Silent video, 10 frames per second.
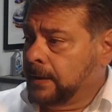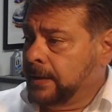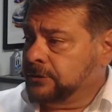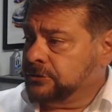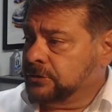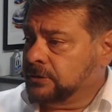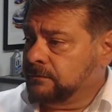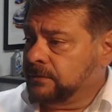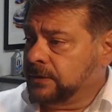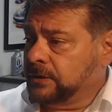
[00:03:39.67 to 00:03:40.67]
Engine
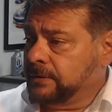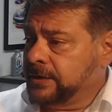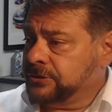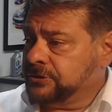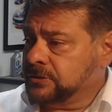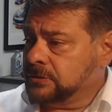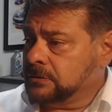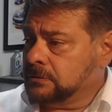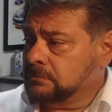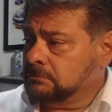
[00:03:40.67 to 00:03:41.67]

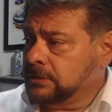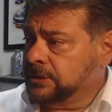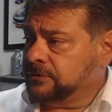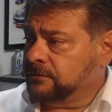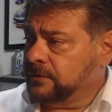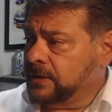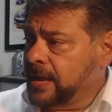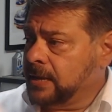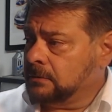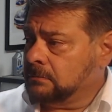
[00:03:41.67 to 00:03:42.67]
configuration, it's a
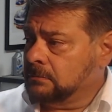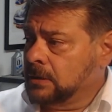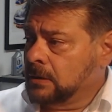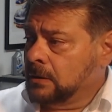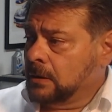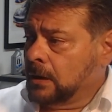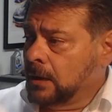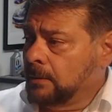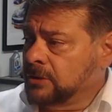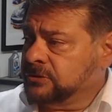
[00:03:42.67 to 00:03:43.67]
V8.
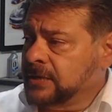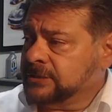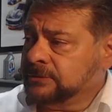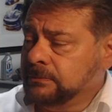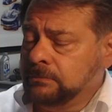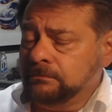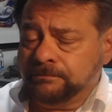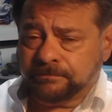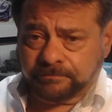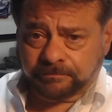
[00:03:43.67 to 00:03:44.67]
All such.
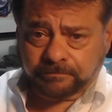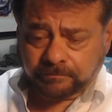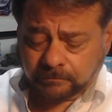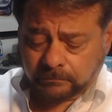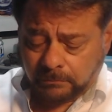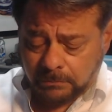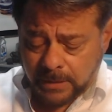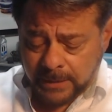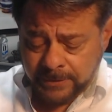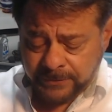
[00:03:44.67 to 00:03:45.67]
In
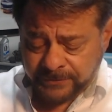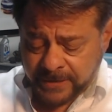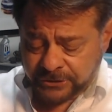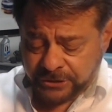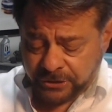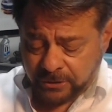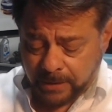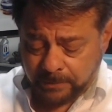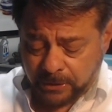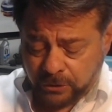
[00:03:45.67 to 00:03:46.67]
this section here, it
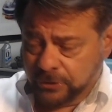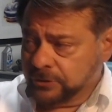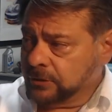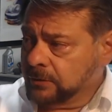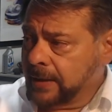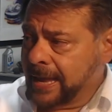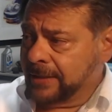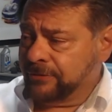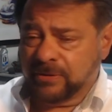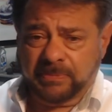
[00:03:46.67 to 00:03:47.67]
might be good to
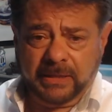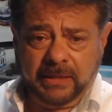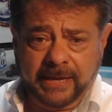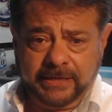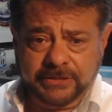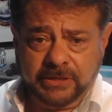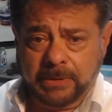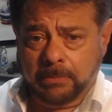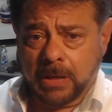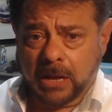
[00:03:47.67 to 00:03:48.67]
add something like, is it a
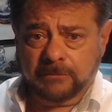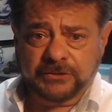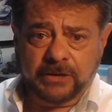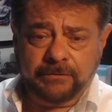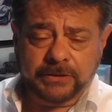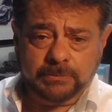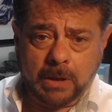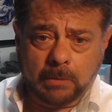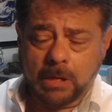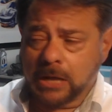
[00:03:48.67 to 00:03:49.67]
big block Chevy,
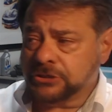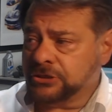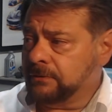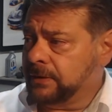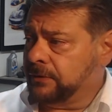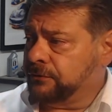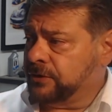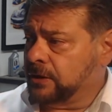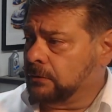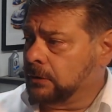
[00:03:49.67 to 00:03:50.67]
small block Chevy,
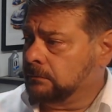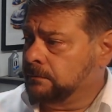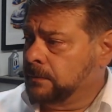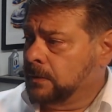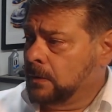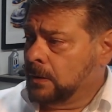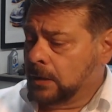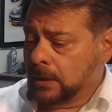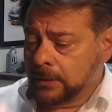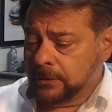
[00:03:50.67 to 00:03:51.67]
etc.
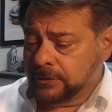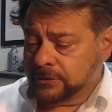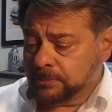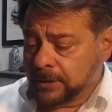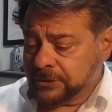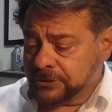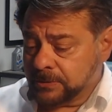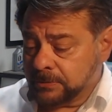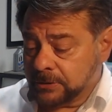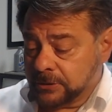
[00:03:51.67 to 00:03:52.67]
The
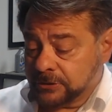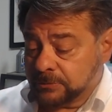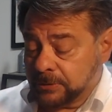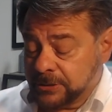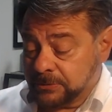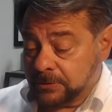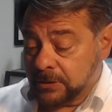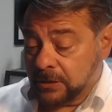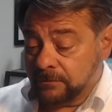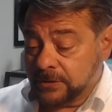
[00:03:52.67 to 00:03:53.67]
displacement
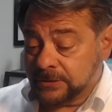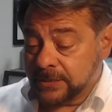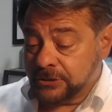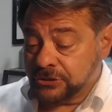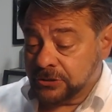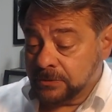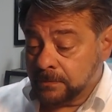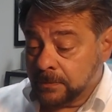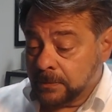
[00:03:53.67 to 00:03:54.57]
of this engine